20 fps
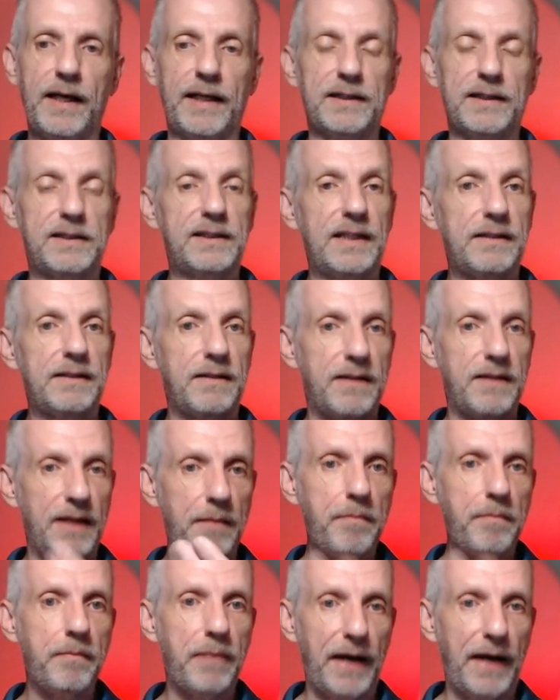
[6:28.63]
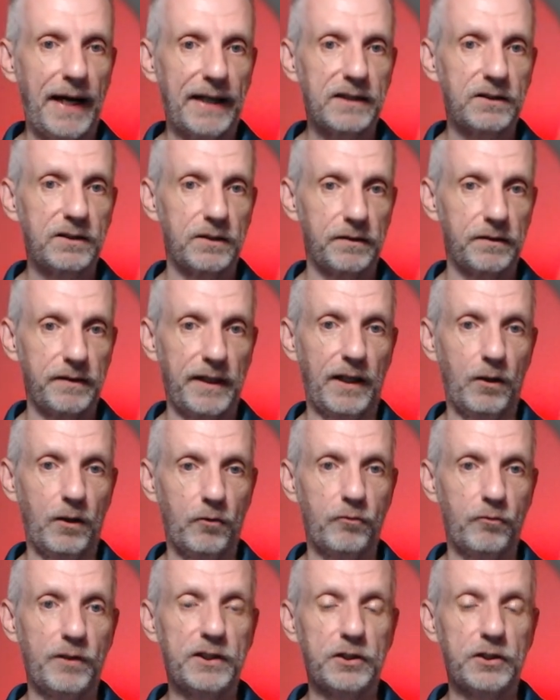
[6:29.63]
and set them back to their
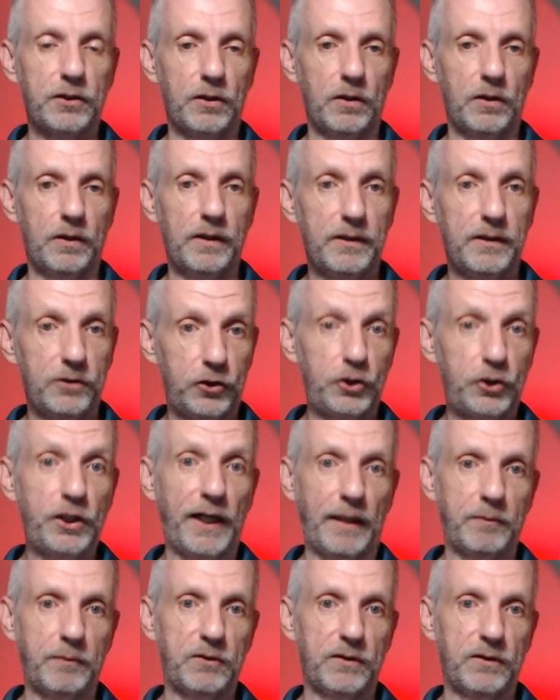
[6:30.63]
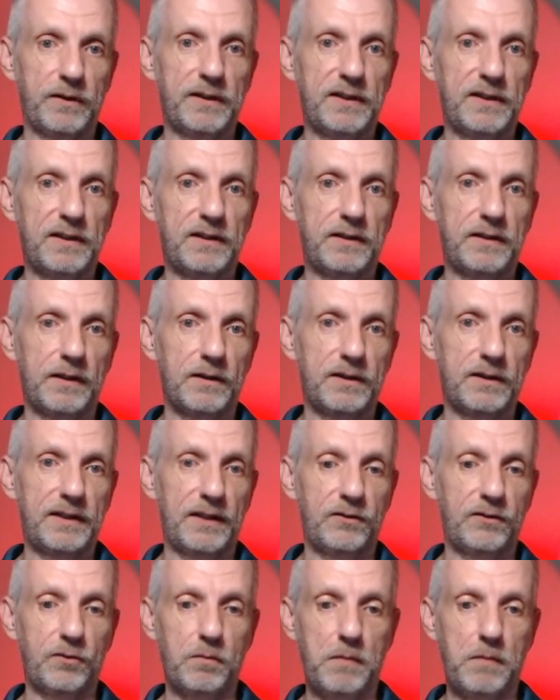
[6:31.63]
original shape. So this is still
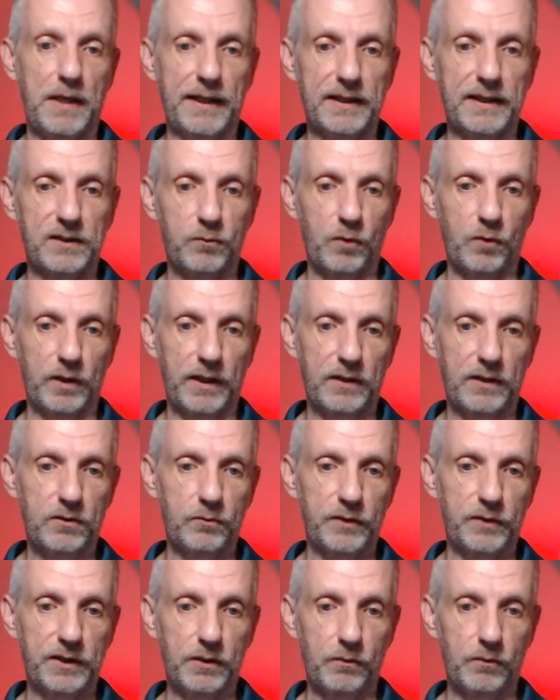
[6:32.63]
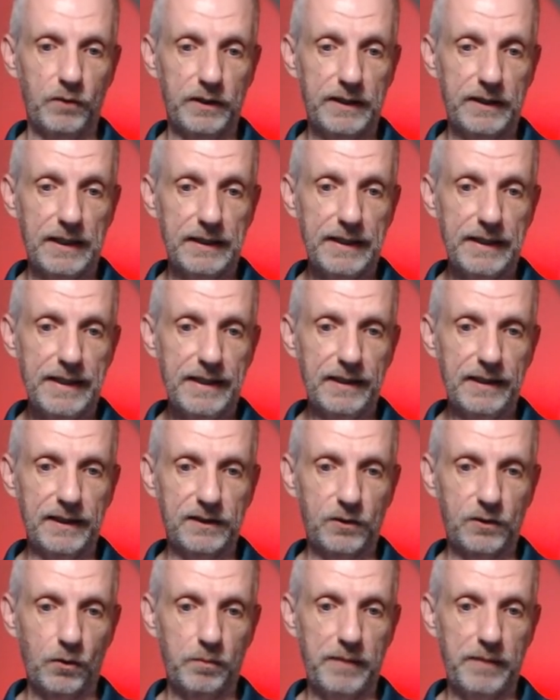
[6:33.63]
set to minus 100. We don't want that.
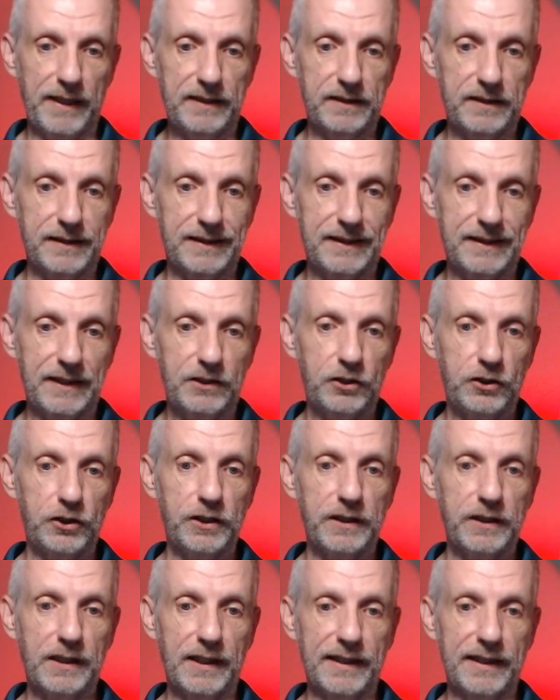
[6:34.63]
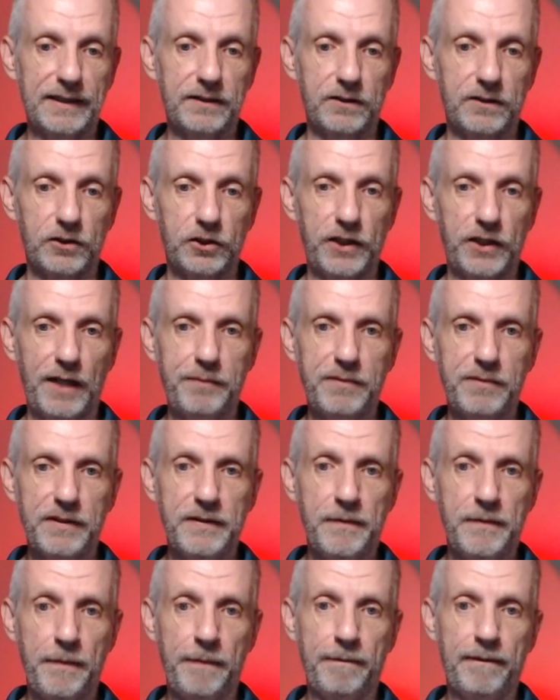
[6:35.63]
Let's go back to set G9 to shape
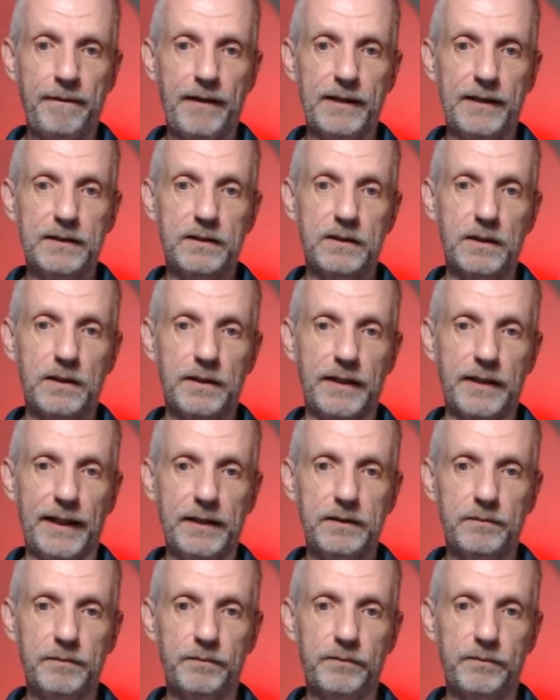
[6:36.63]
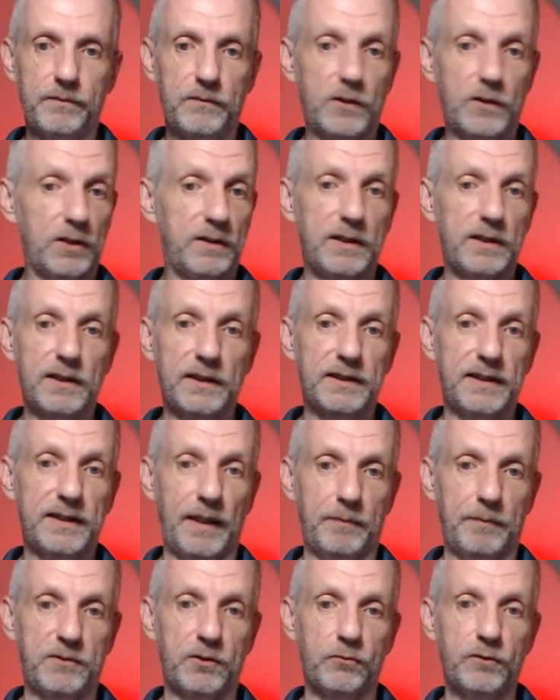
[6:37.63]
and turn that. Just hit
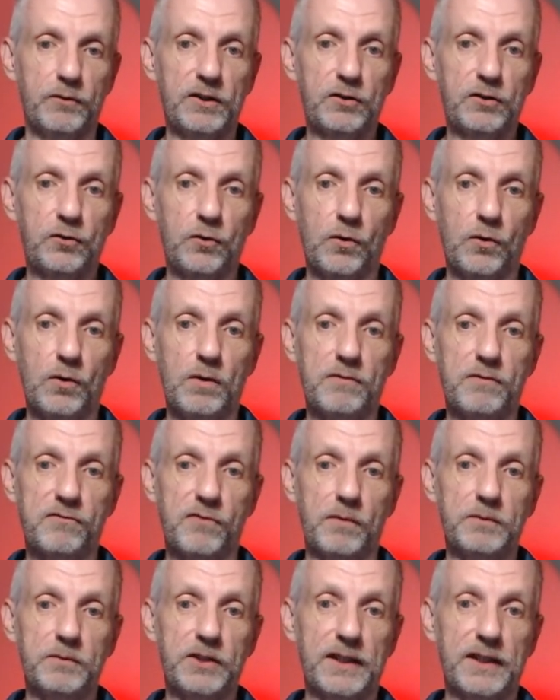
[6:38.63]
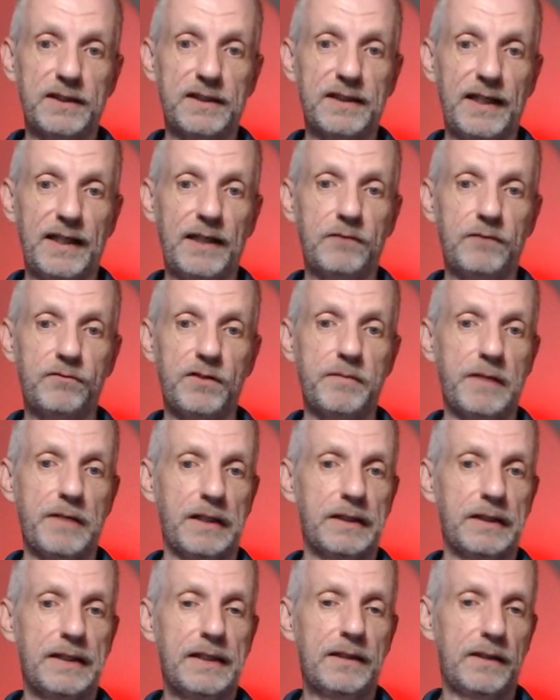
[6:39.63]
accept. So restore from Genesis 8
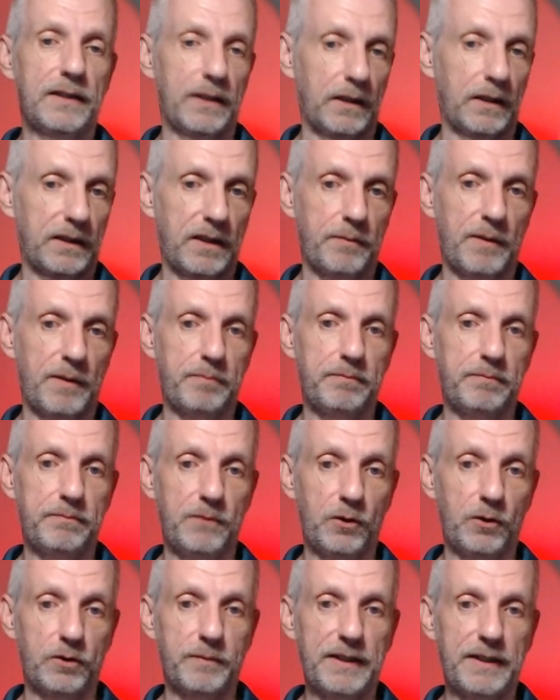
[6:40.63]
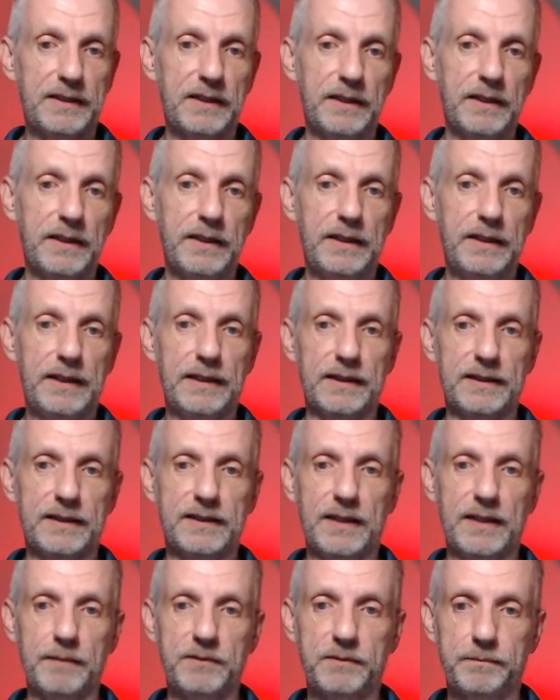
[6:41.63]
female. It'll come up automatically. Hit
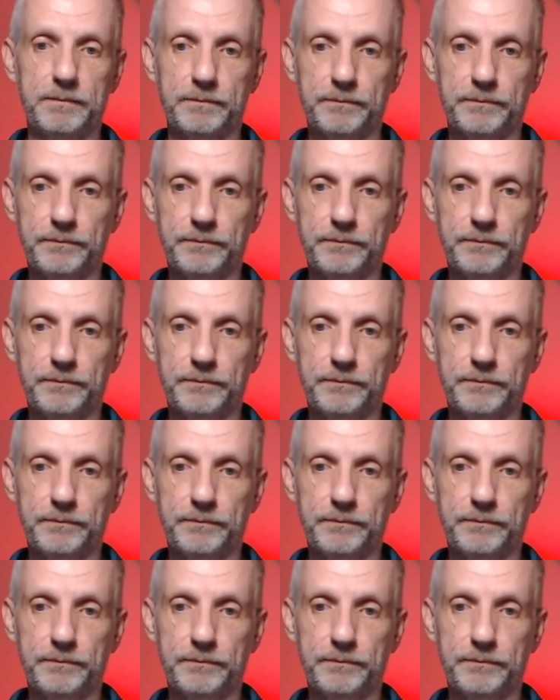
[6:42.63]
accept.